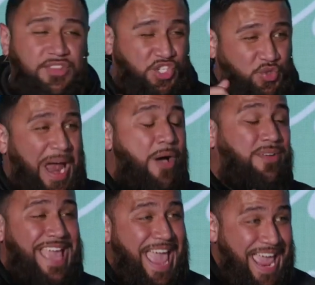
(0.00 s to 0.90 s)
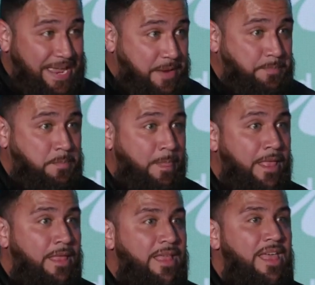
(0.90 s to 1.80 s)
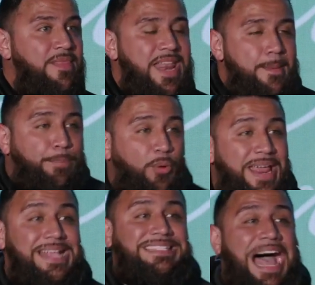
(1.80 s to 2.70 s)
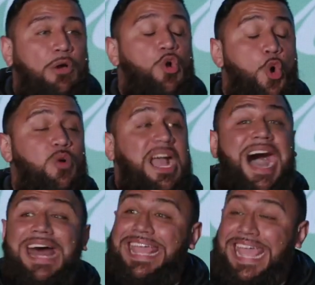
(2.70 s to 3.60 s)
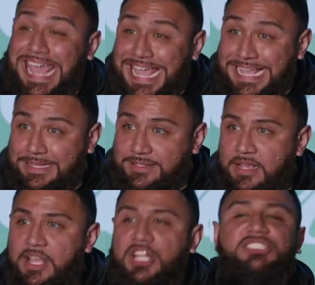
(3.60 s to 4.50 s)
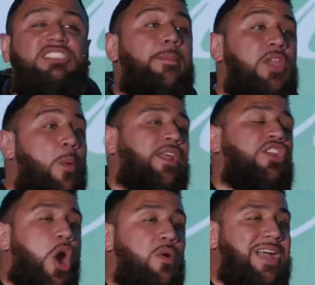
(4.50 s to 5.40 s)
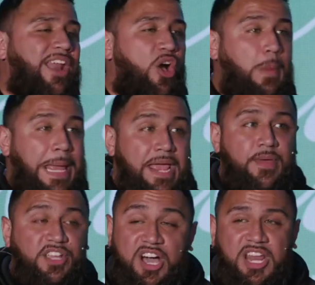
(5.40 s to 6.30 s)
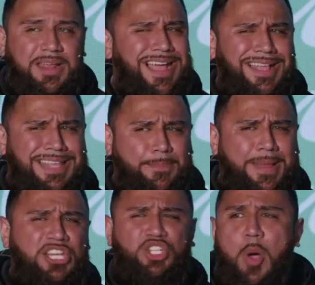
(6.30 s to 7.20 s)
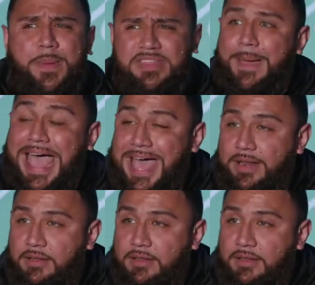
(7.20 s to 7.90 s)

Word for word: until the trial came that it brings out who God is. Some of you want to know God only in the good, and God's like, but I show up in the bad.